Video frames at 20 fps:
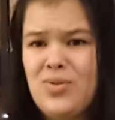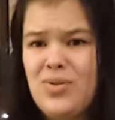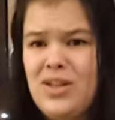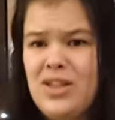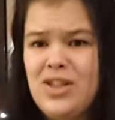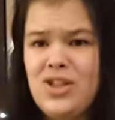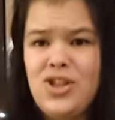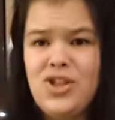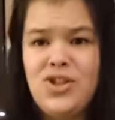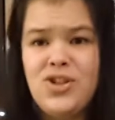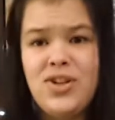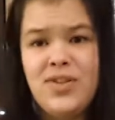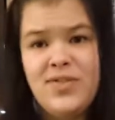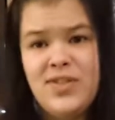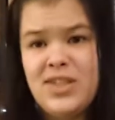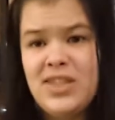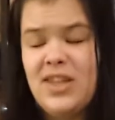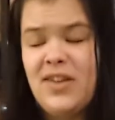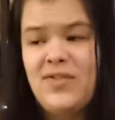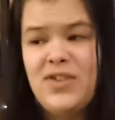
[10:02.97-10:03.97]
agree she should have
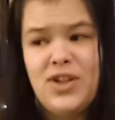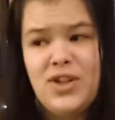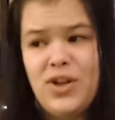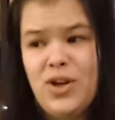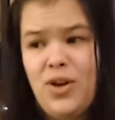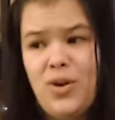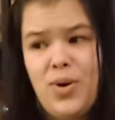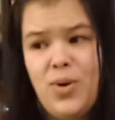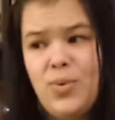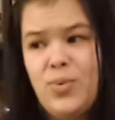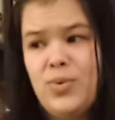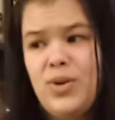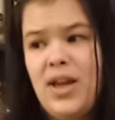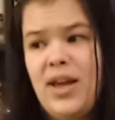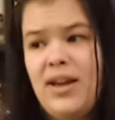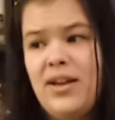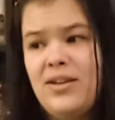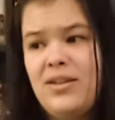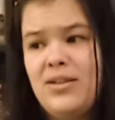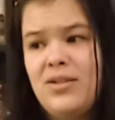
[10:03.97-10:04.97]
just left it alone
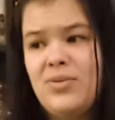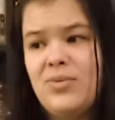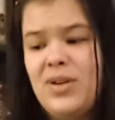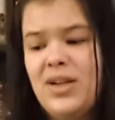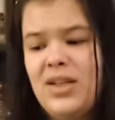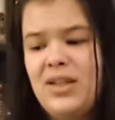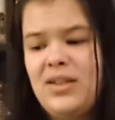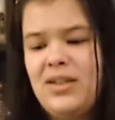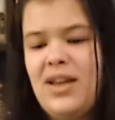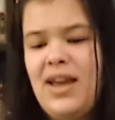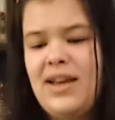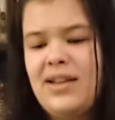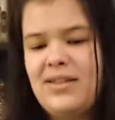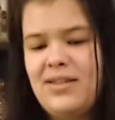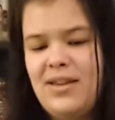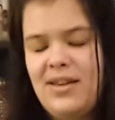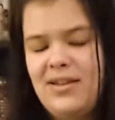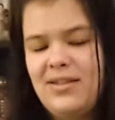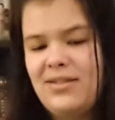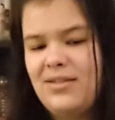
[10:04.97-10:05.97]
and written
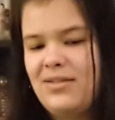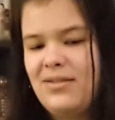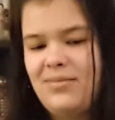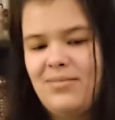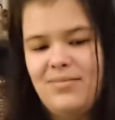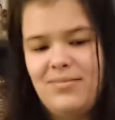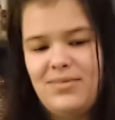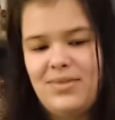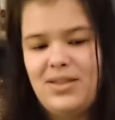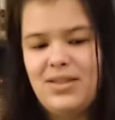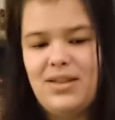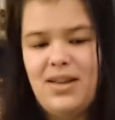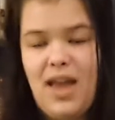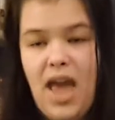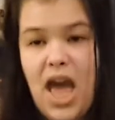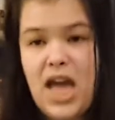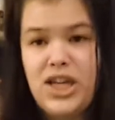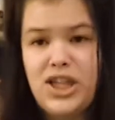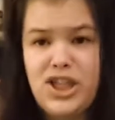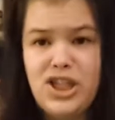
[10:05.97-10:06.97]
essays
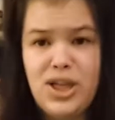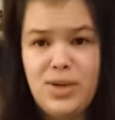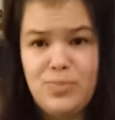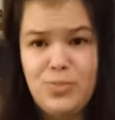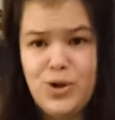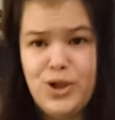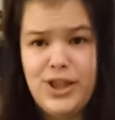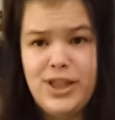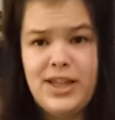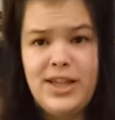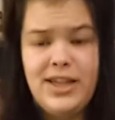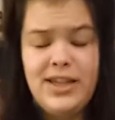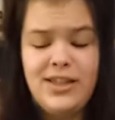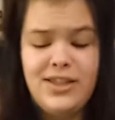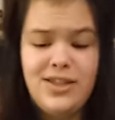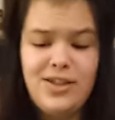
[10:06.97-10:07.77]
separately.